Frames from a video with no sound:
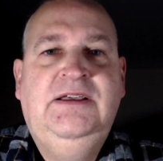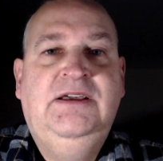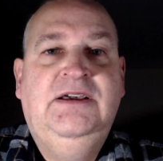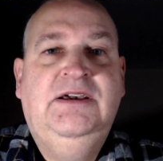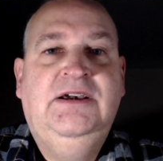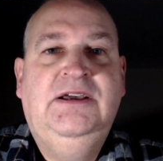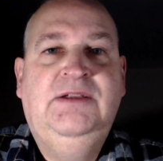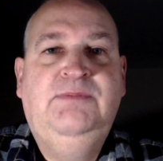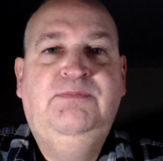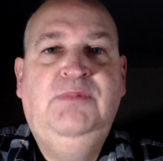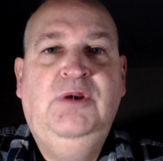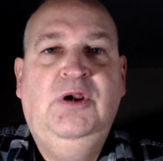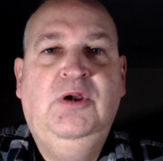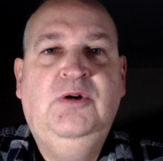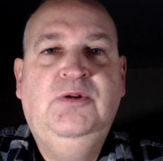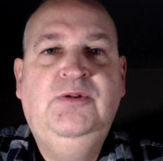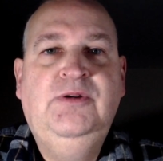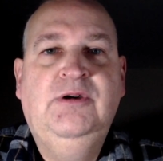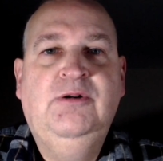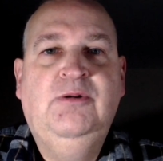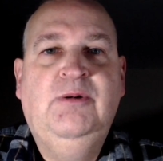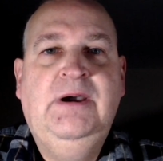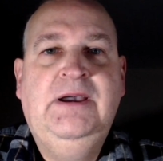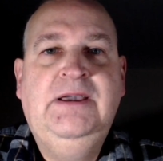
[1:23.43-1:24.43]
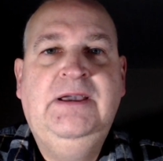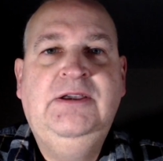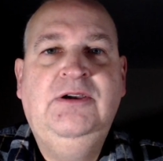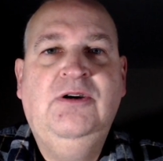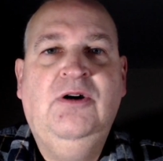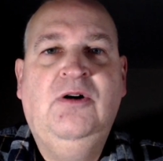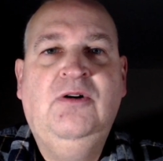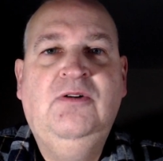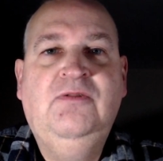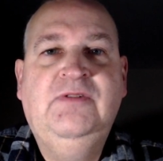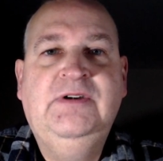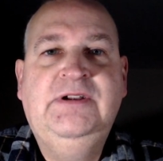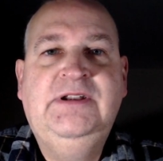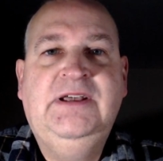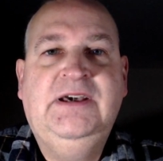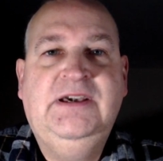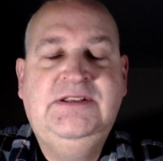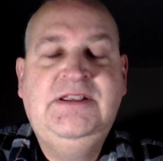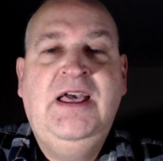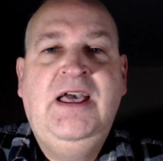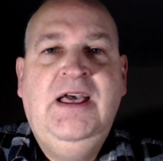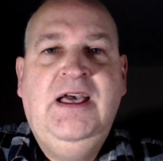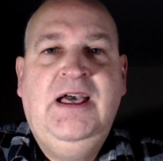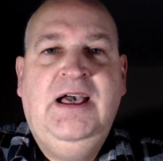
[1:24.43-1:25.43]
had blown away
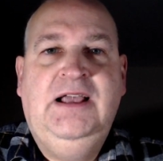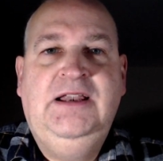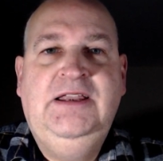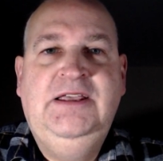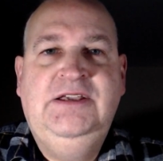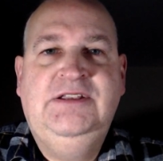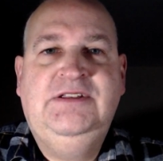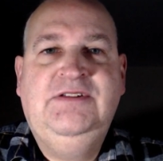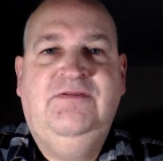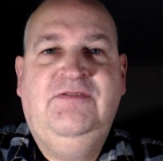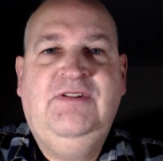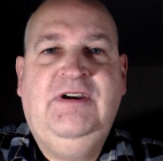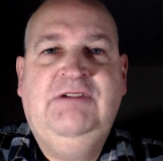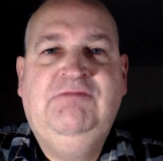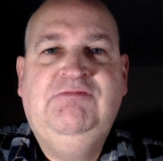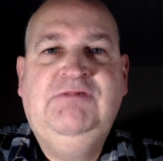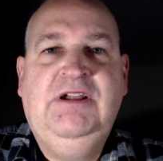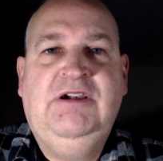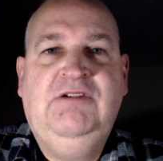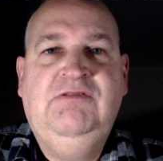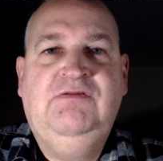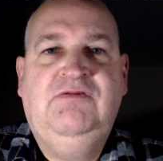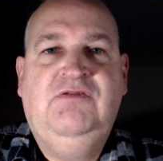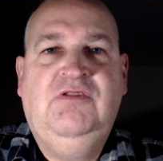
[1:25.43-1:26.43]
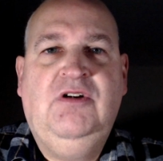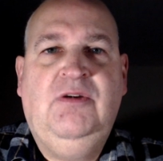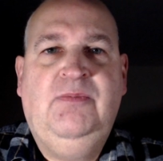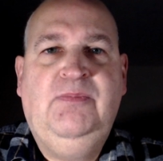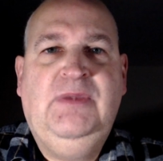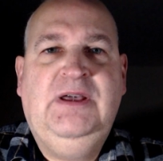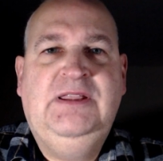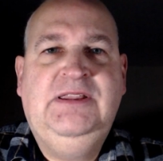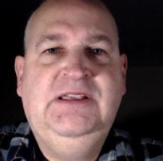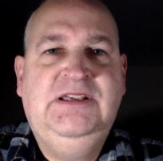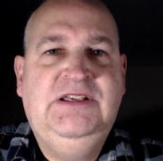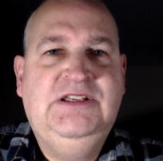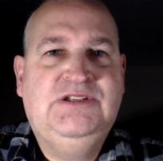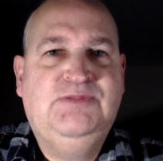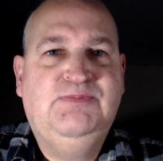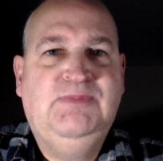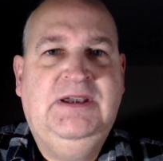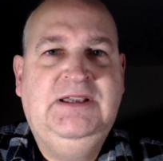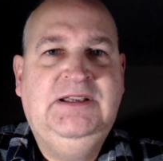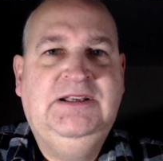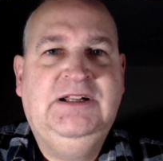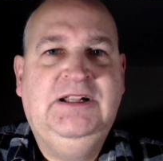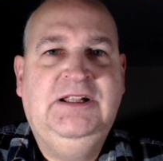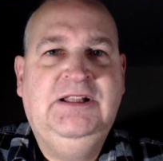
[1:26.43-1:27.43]
overnight. I later found out from, I think it's
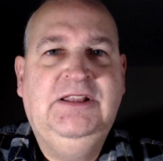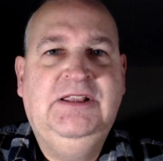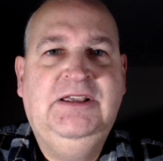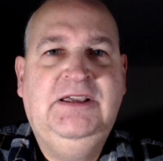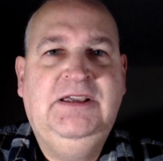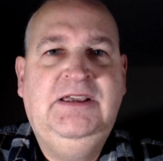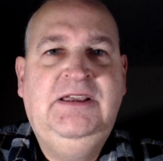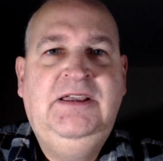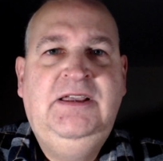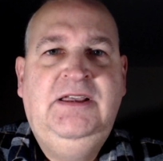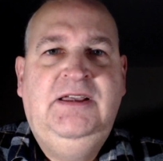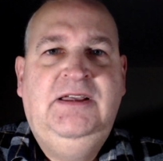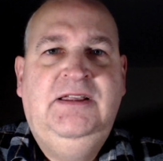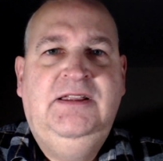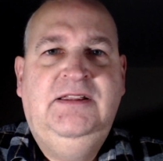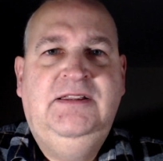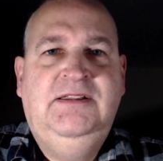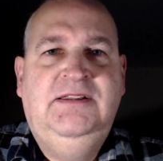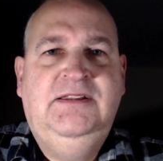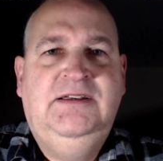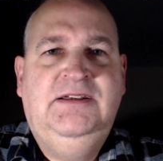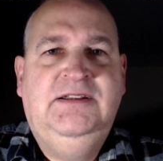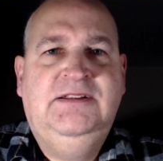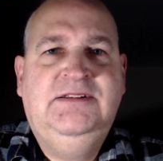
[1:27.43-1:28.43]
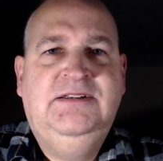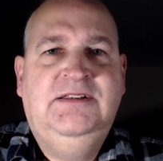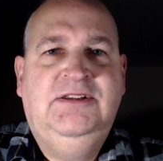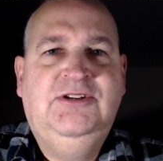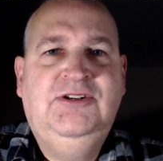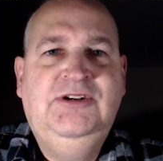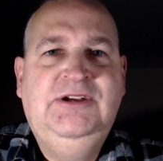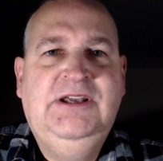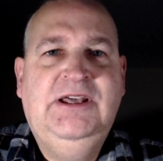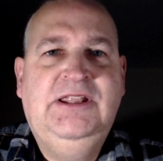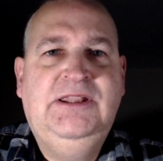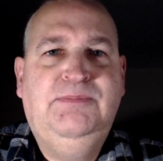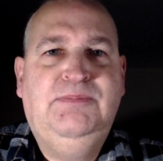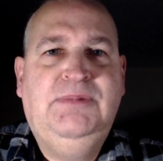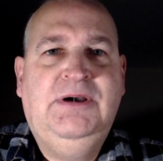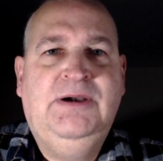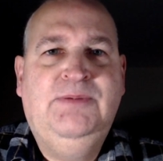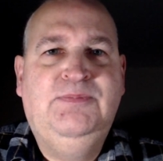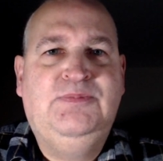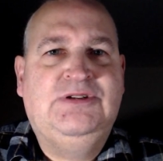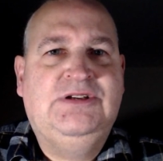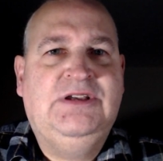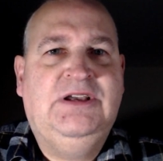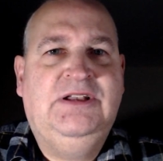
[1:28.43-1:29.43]
Michael there, that 3 other
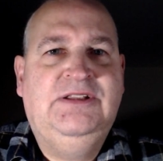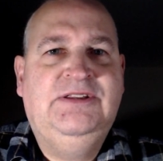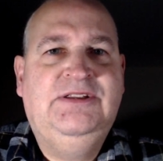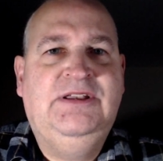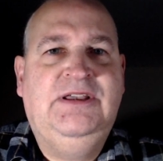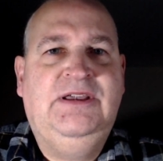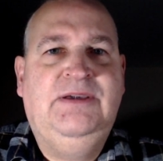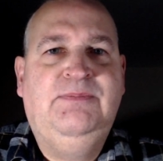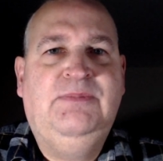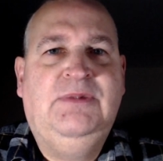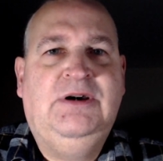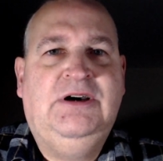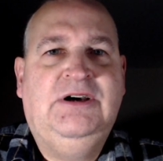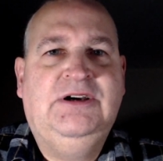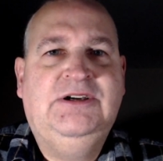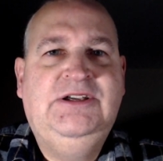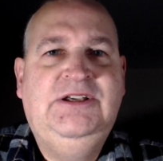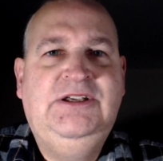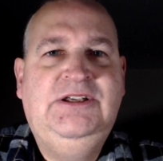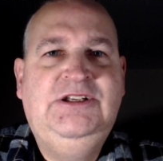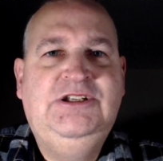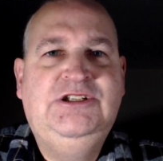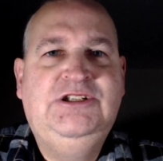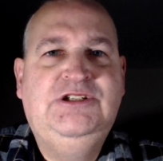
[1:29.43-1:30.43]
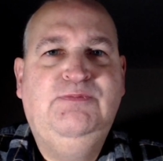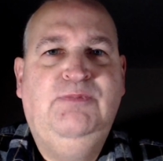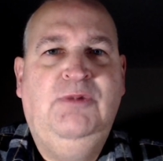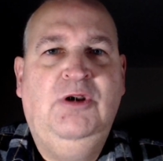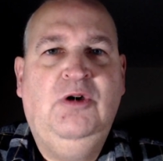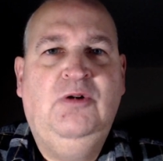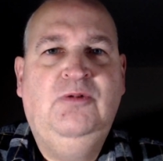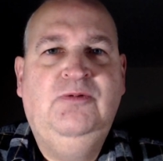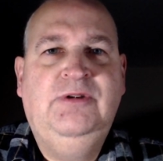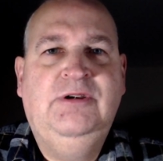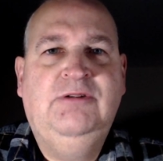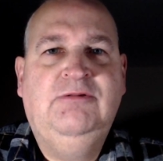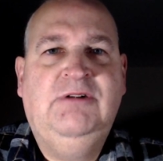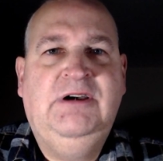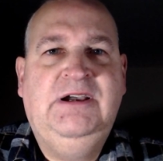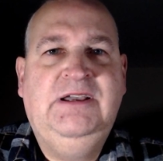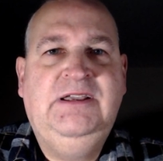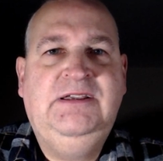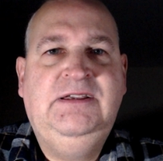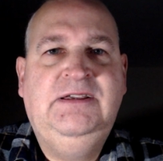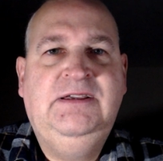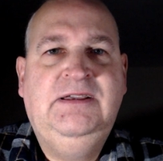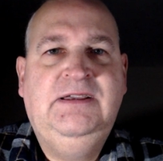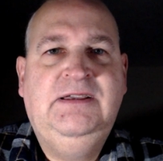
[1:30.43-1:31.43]
pubs had their marquees blown
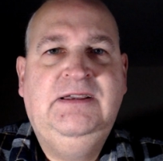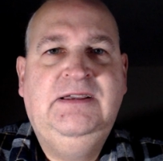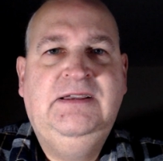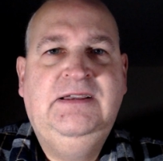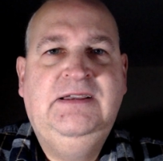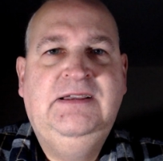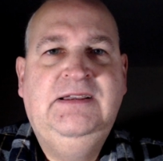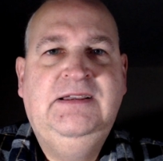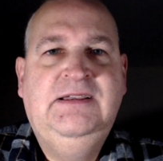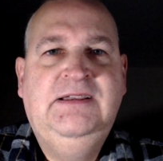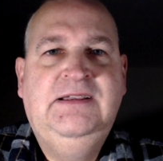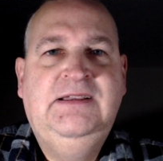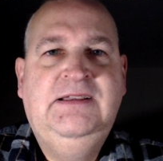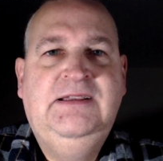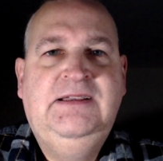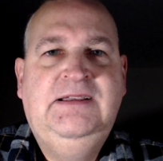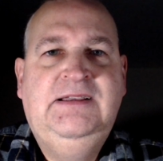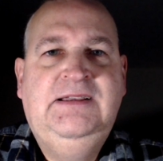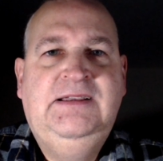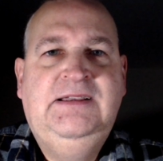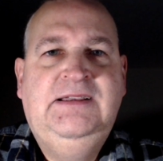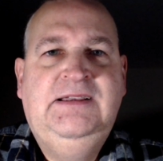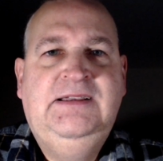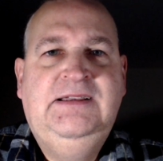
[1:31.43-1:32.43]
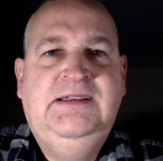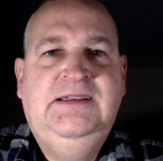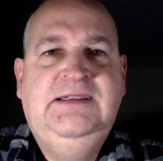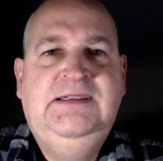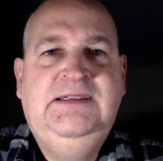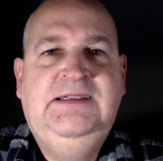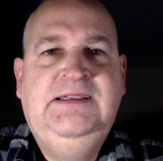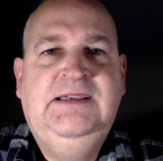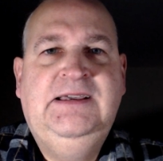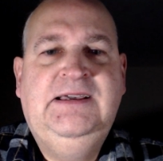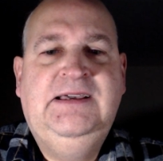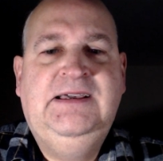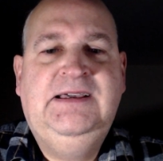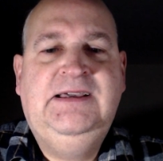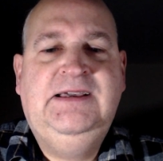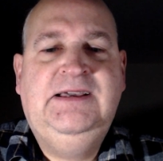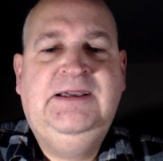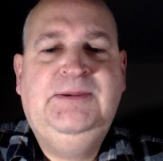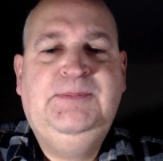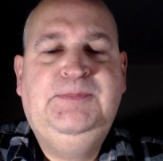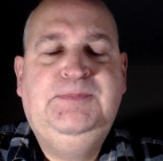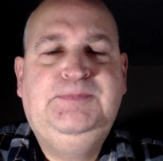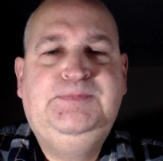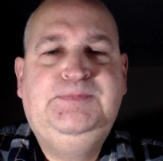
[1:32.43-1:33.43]
away. Yeah.